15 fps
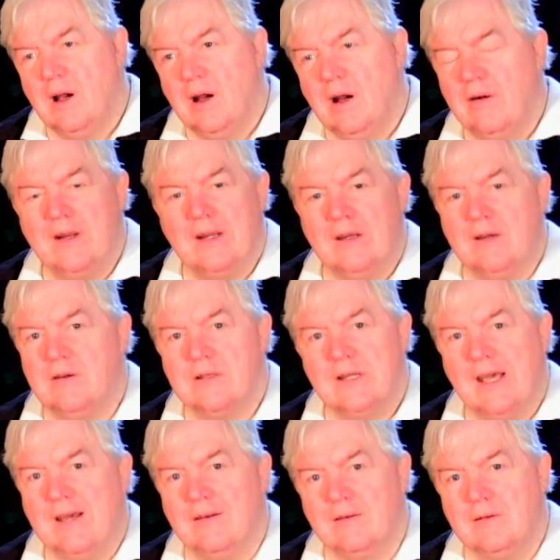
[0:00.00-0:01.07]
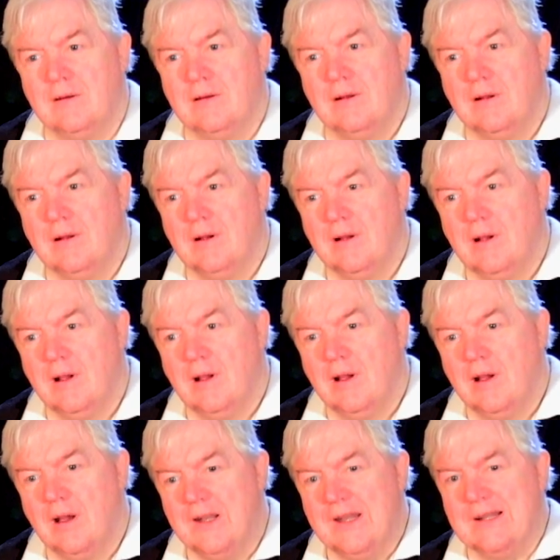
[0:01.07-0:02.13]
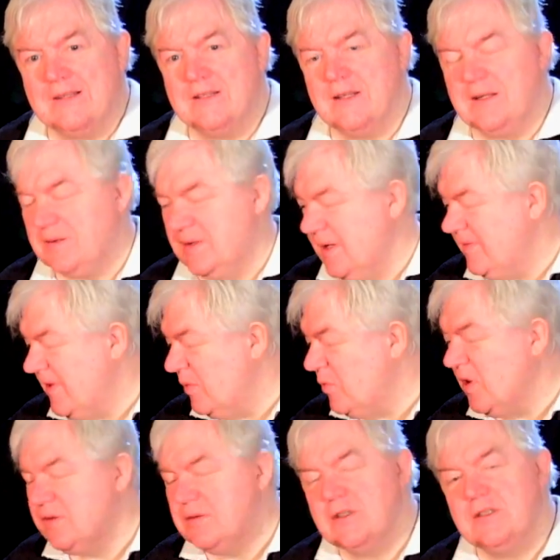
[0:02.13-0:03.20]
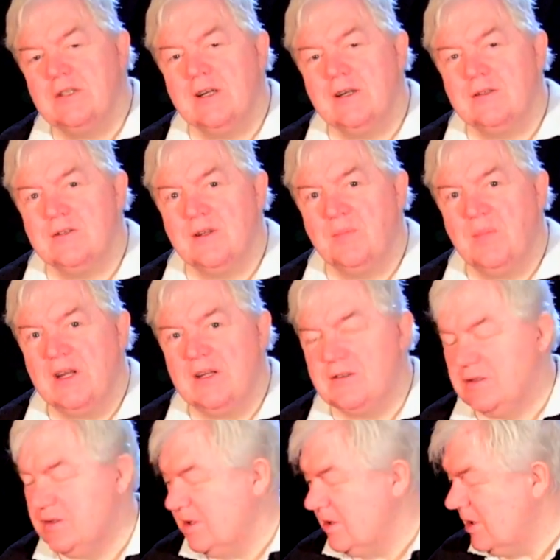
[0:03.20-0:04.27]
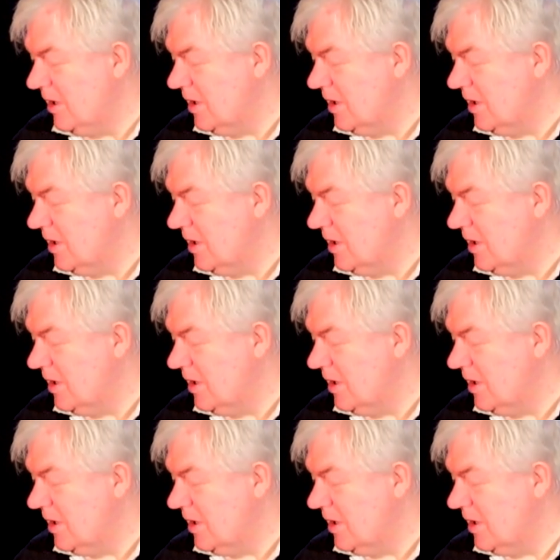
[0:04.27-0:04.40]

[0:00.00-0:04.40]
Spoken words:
or I can go down, and that's it if I want to change the pitch.